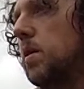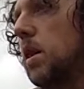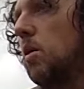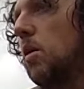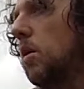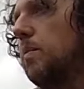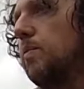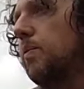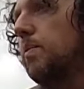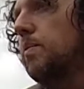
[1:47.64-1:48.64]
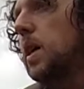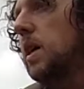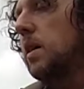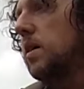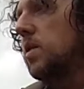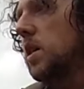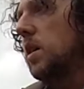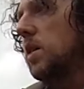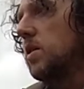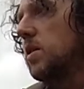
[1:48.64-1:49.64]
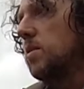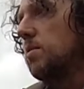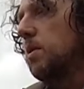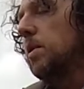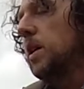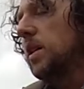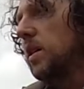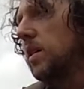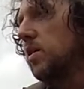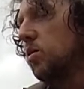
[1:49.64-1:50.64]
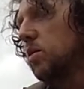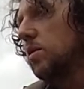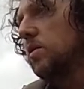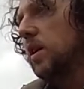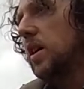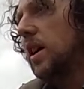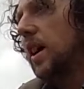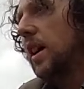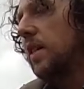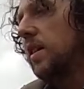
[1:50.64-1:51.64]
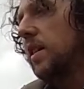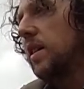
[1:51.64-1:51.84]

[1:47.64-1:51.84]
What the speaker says: go along and be a journalist properly, sort of. And